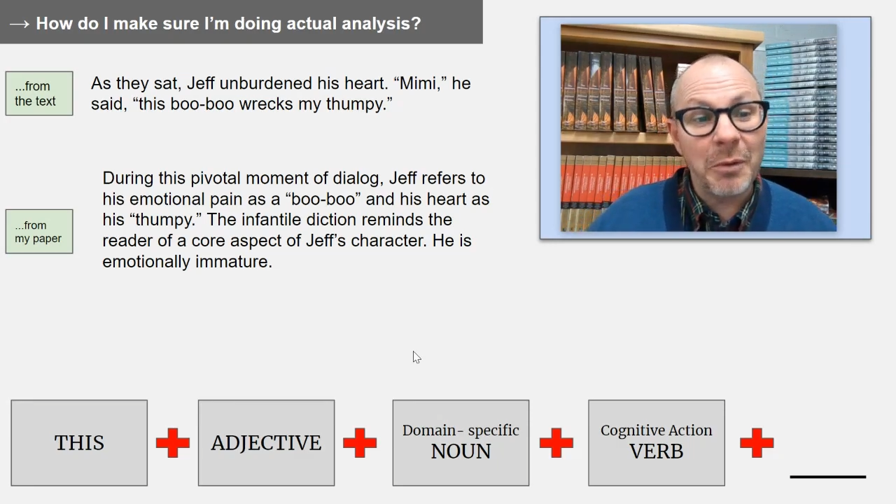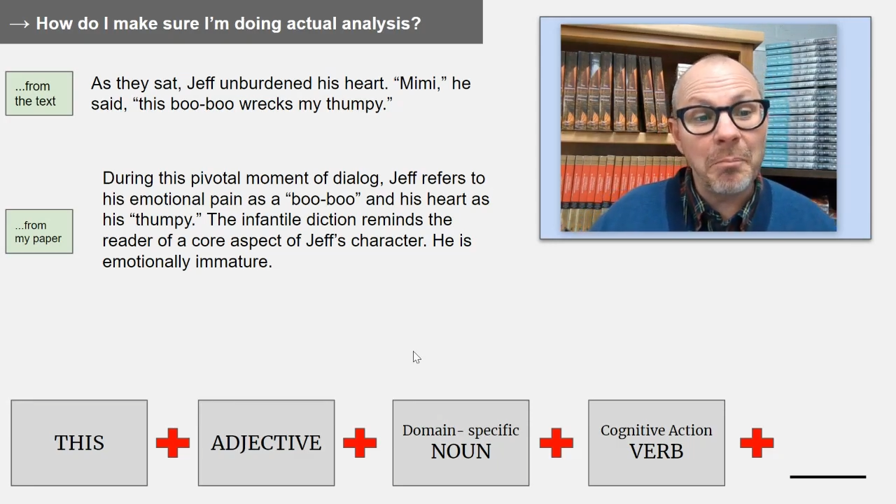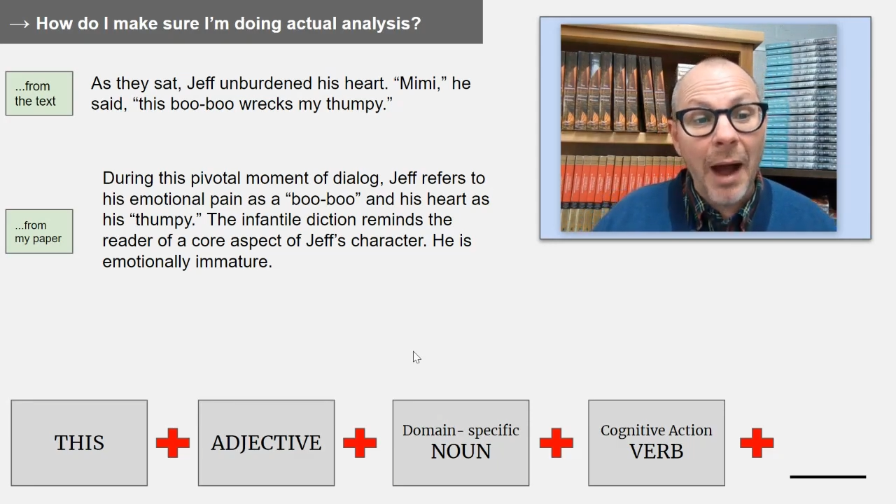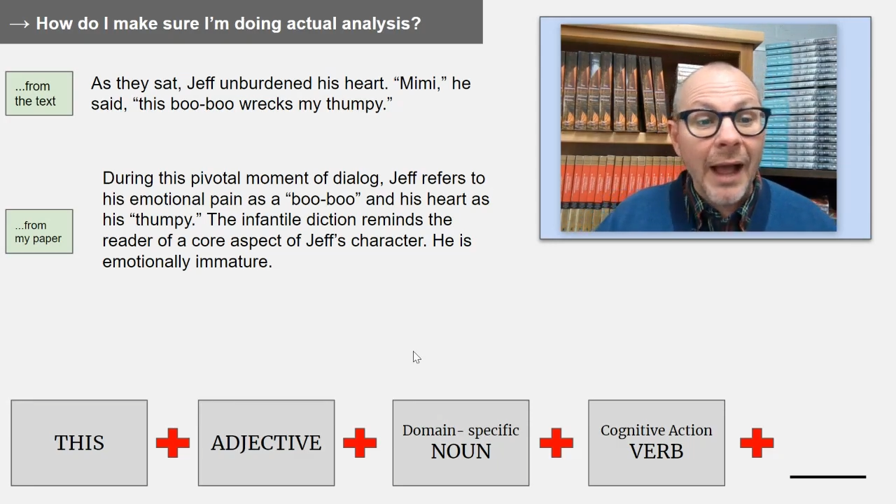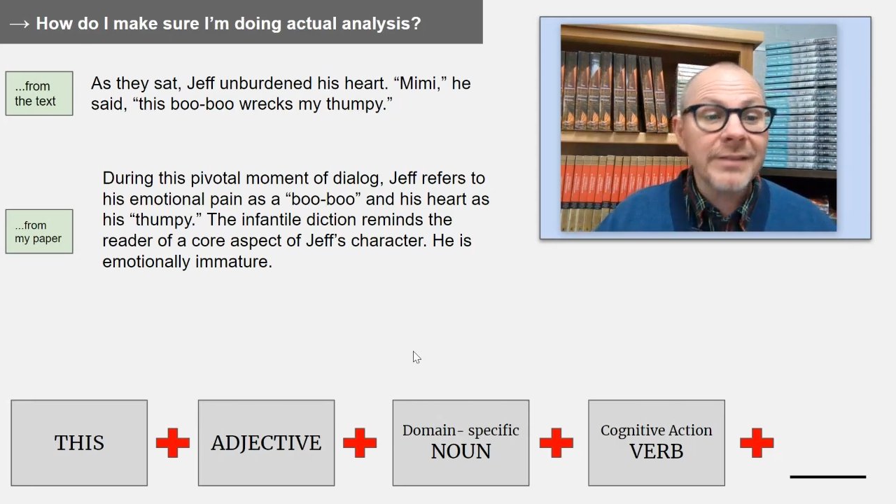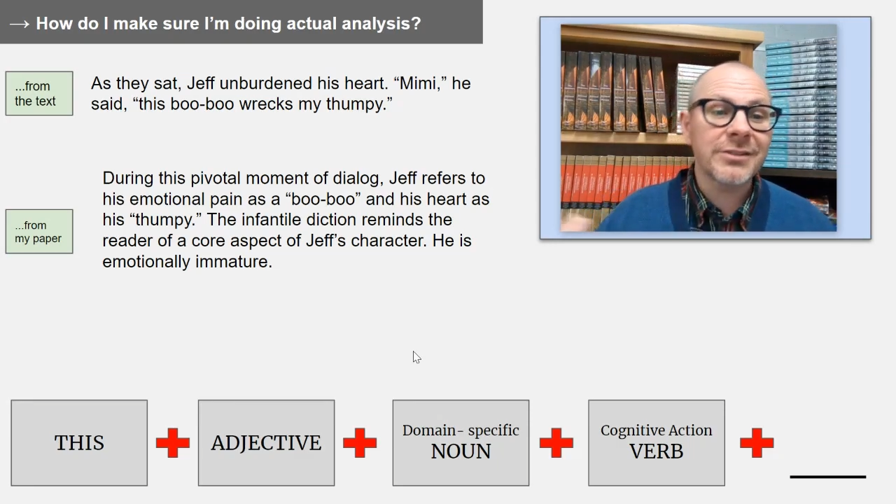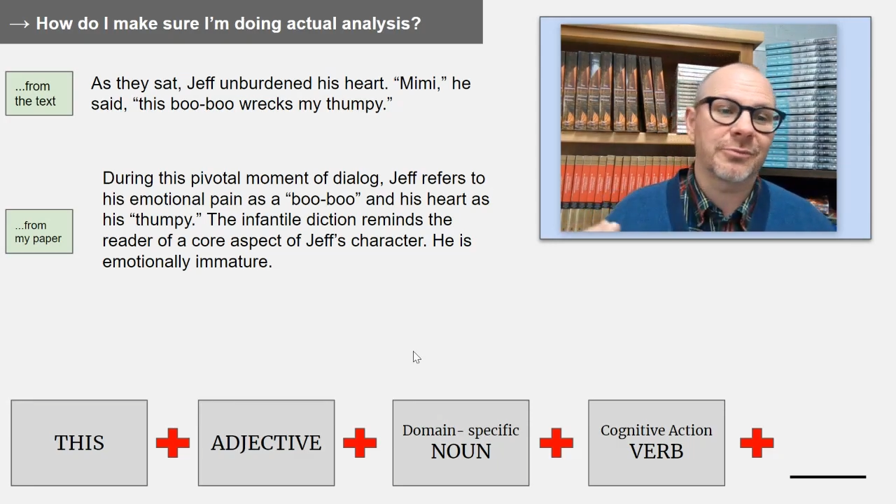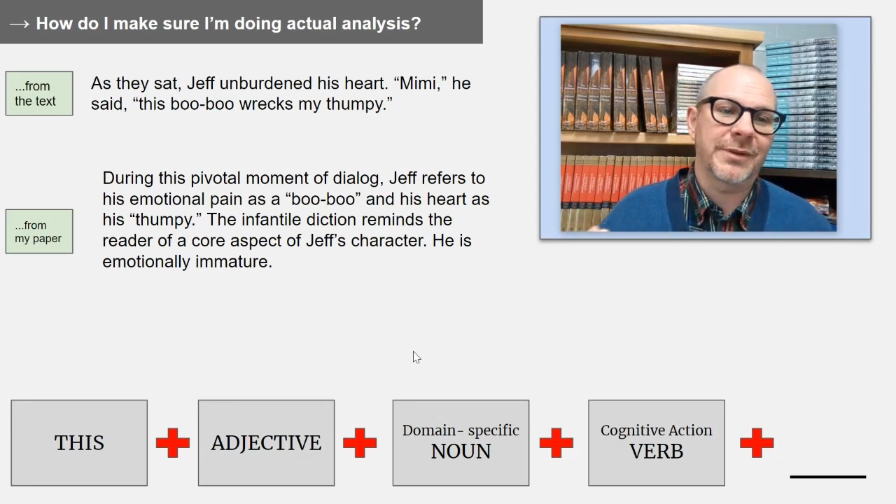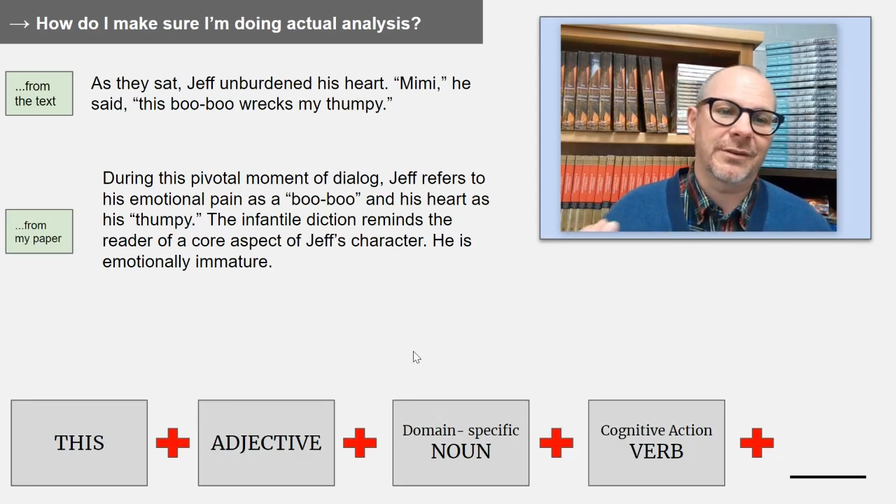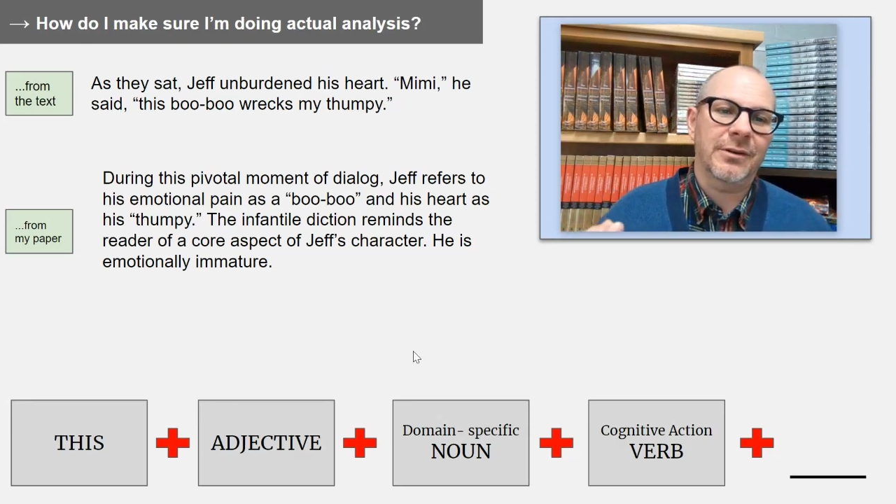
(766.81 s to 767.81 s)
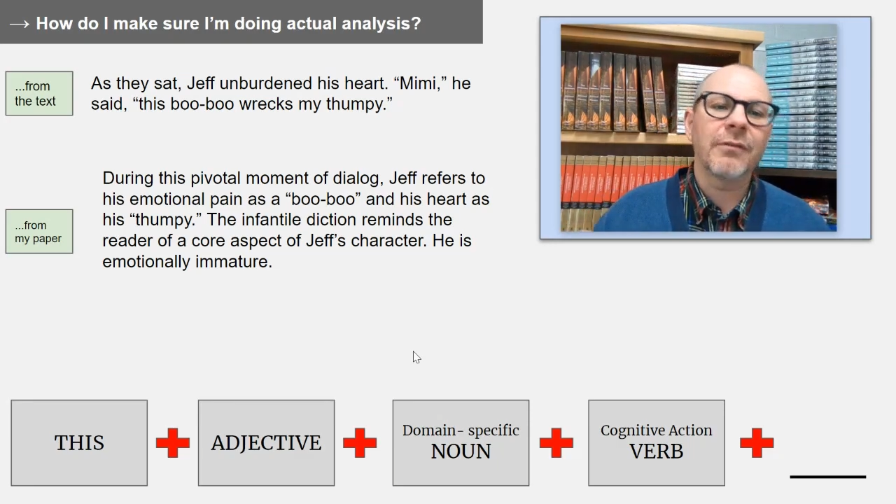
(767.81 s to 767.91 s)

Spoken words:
reminds the reader